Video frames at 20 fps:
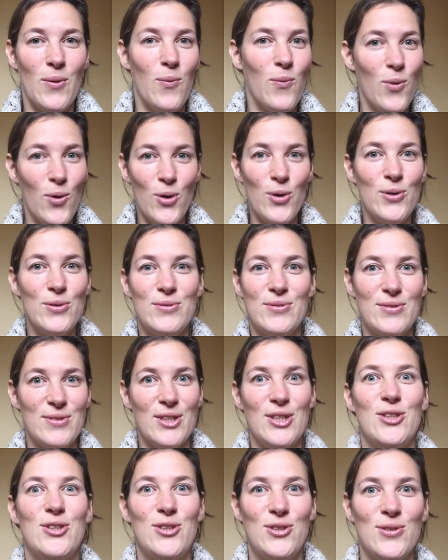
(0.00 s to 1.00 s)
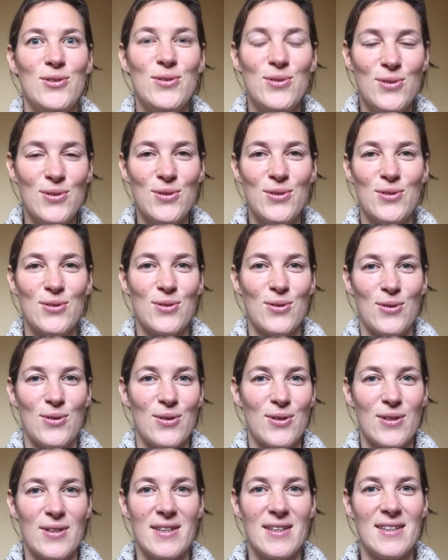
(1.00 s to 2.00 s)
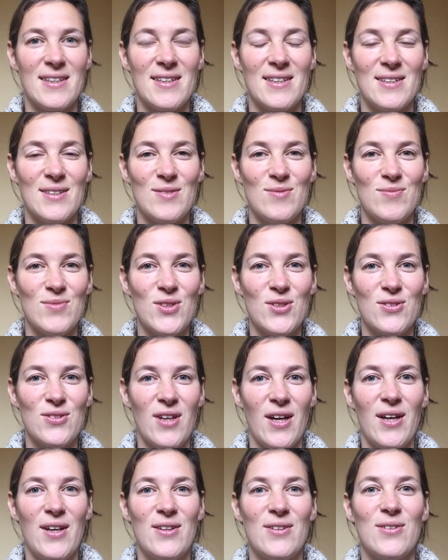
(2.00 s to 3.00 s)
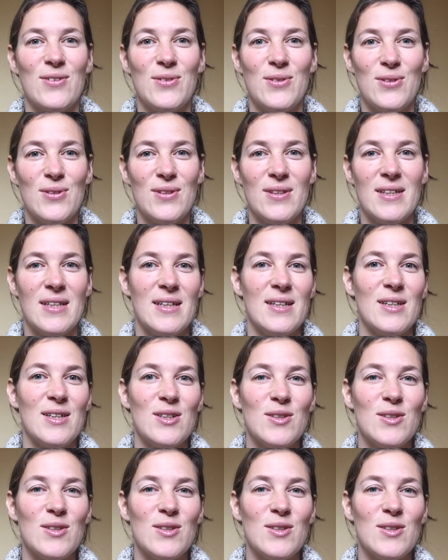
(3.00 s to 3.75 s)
world issues or societal